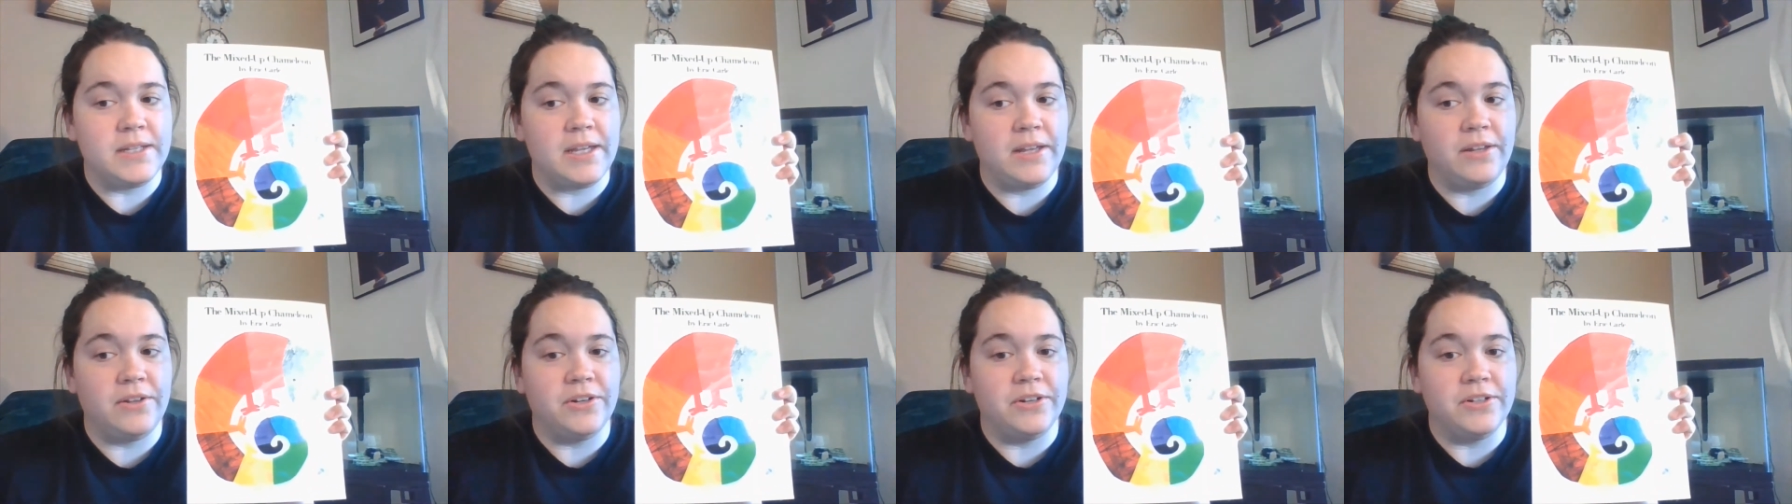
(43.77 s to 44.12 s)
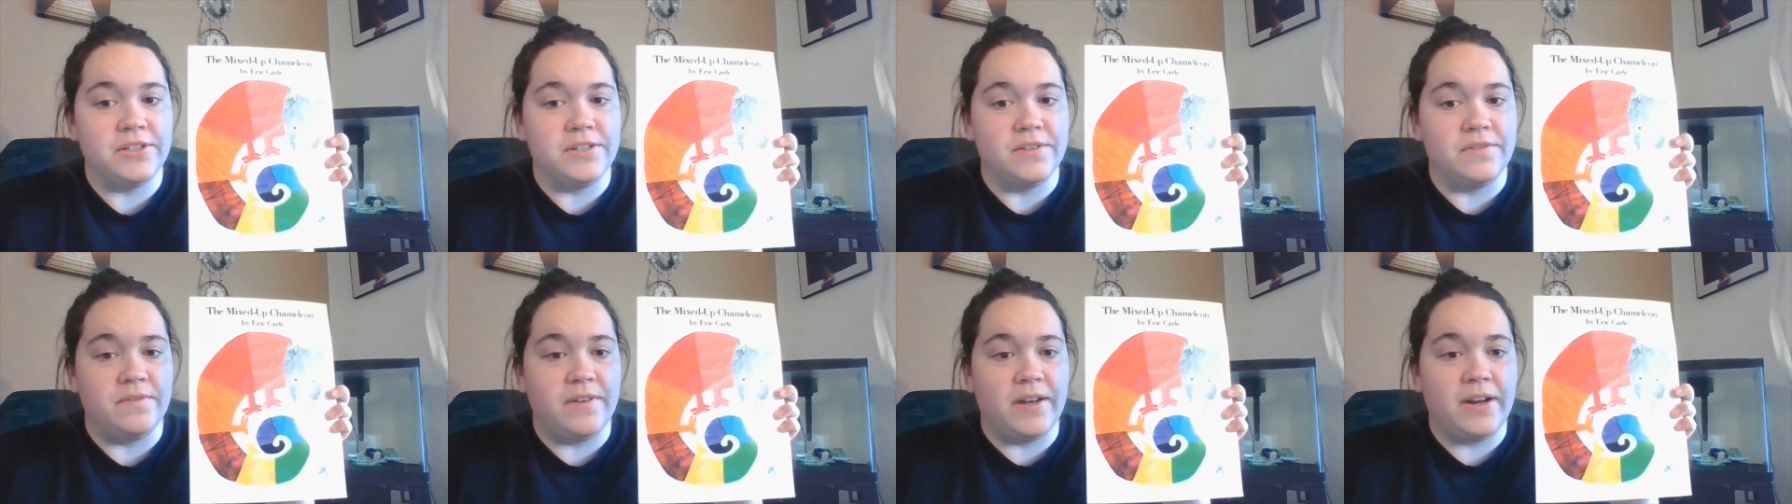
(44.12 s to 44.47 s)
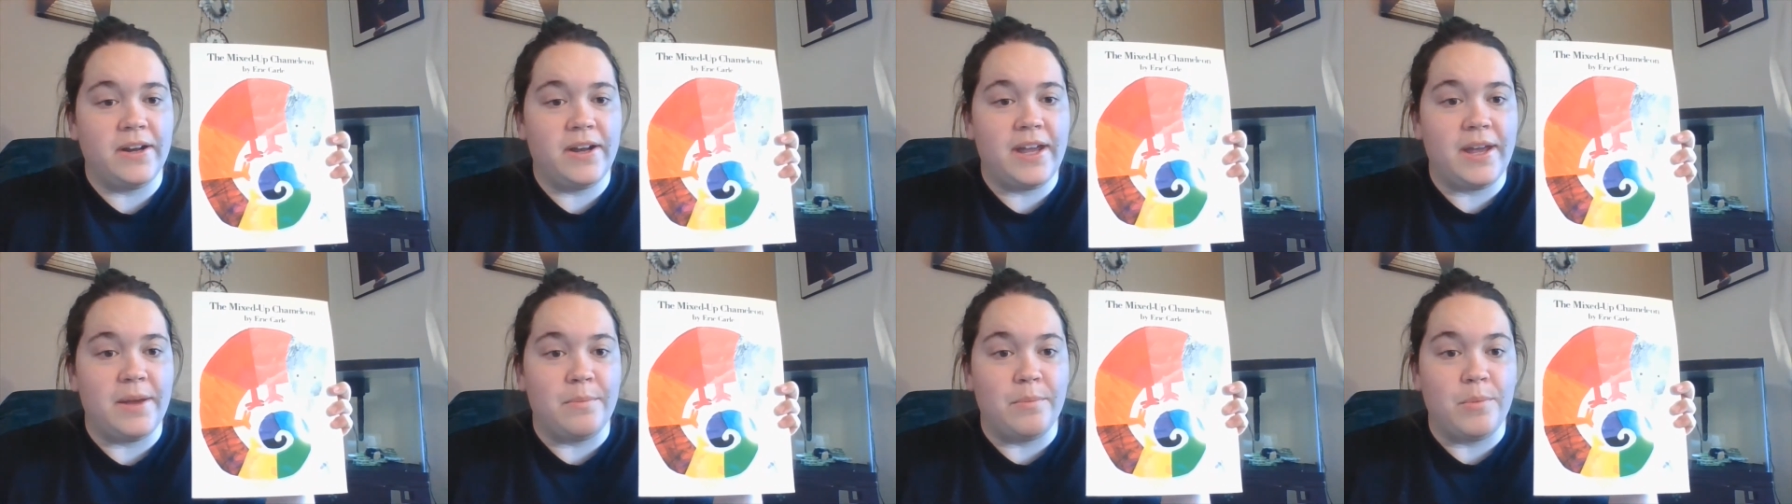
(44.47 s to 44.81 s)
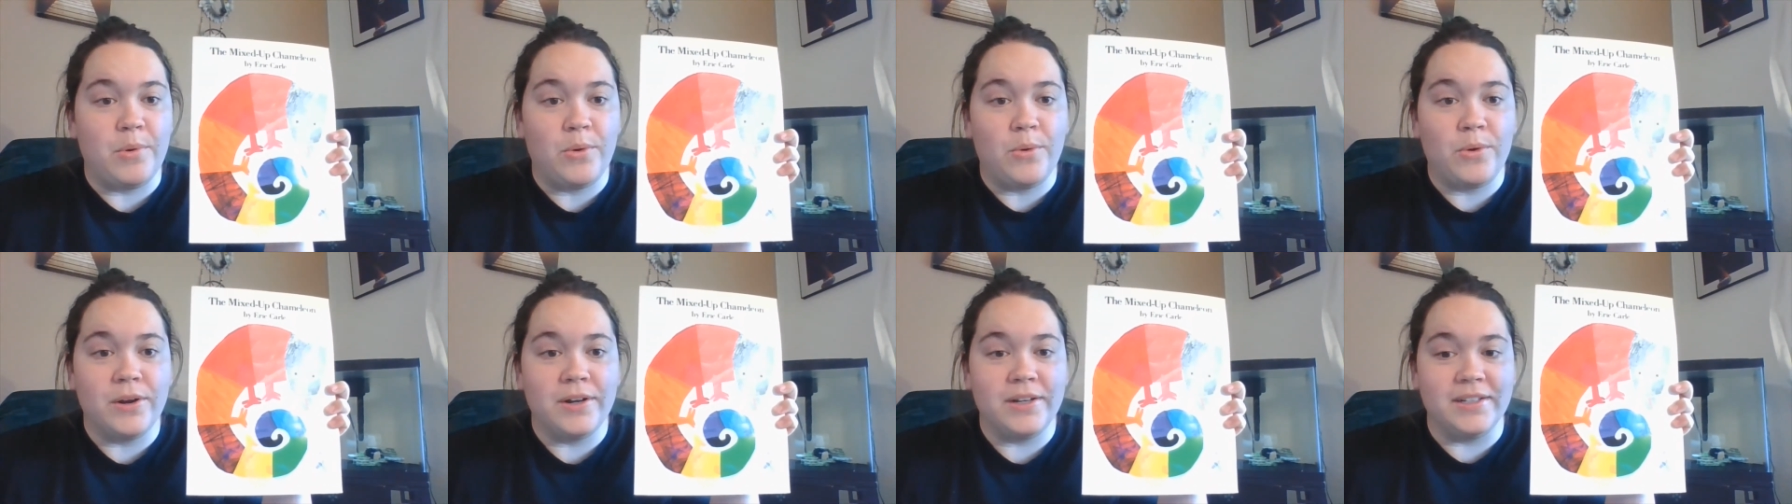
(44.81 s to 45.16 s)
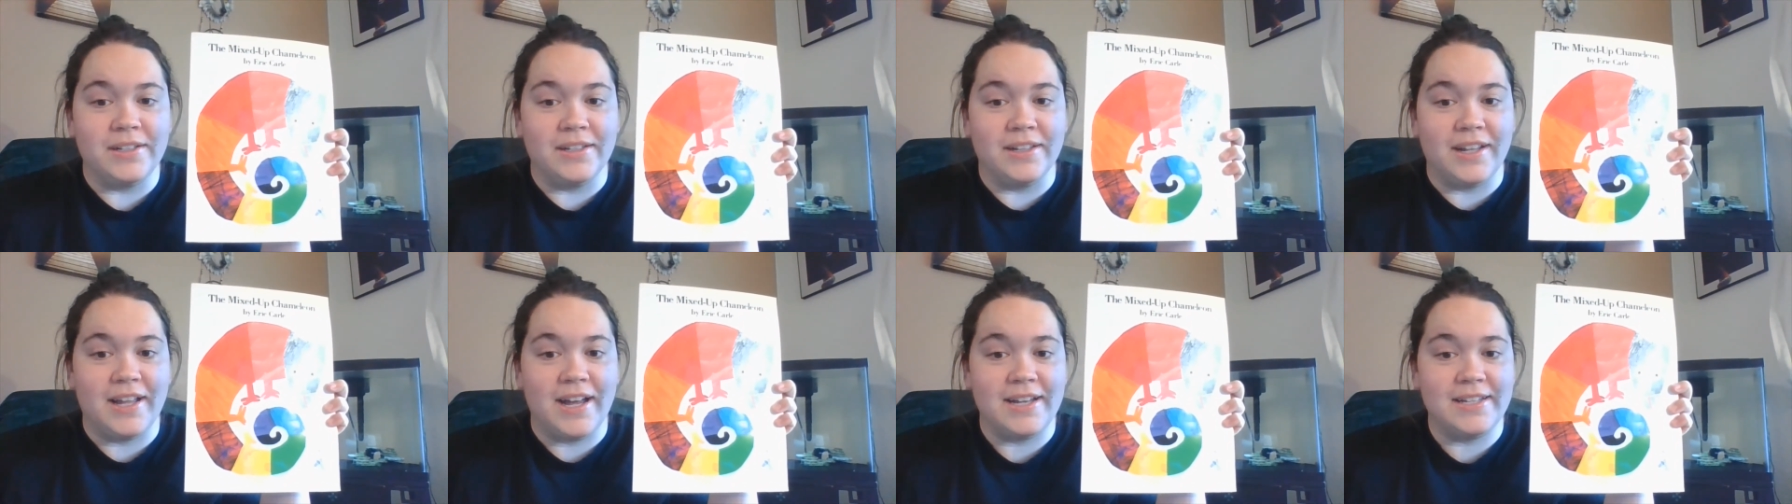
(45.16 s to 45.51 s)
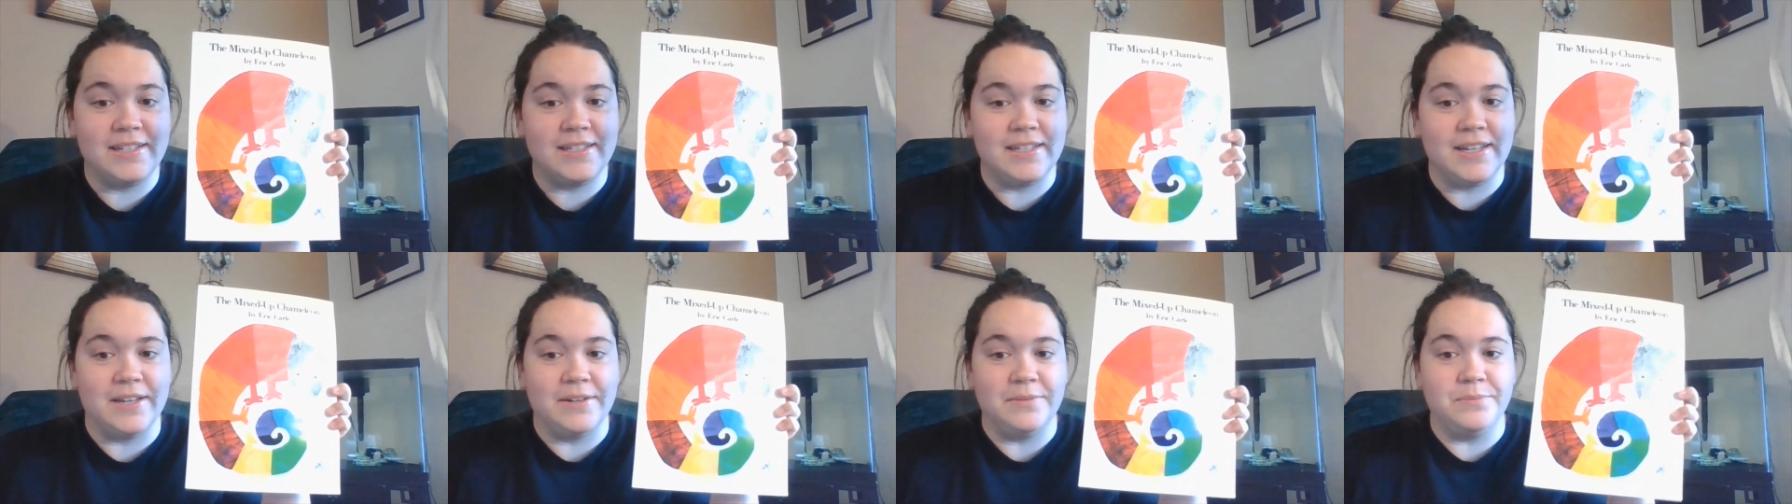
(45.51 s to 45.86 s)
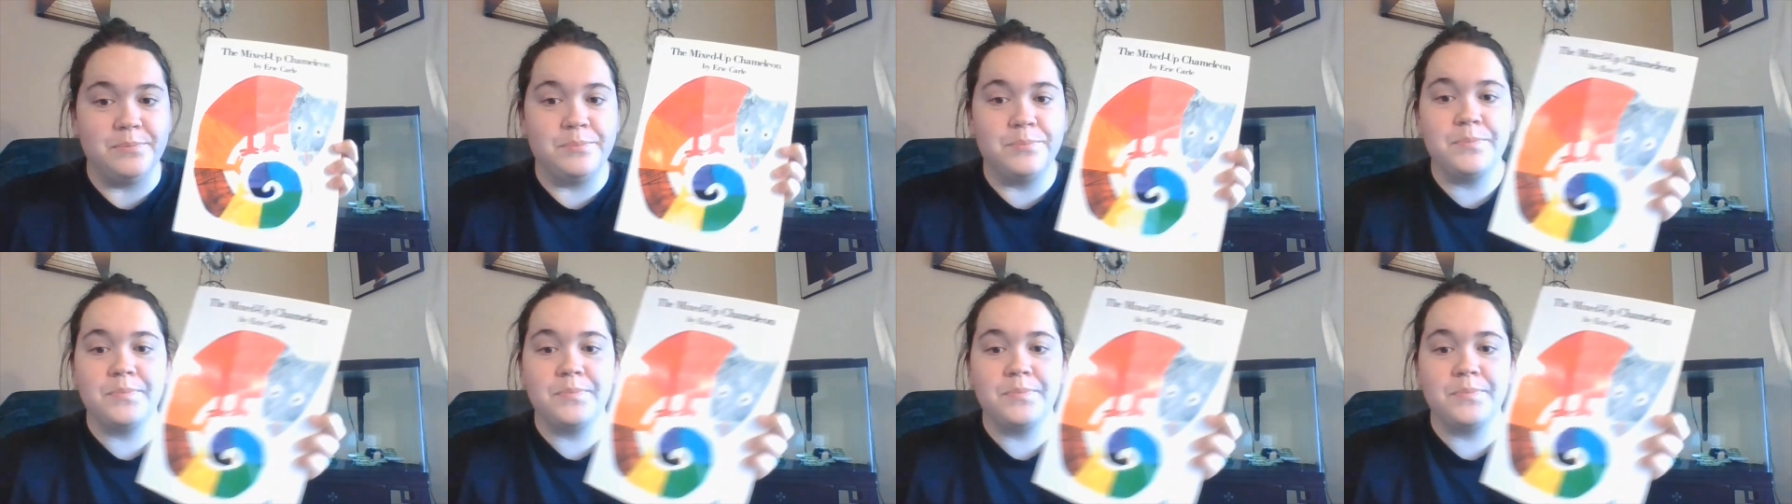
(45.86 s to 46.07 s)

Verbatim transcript: he learns a very important lesson.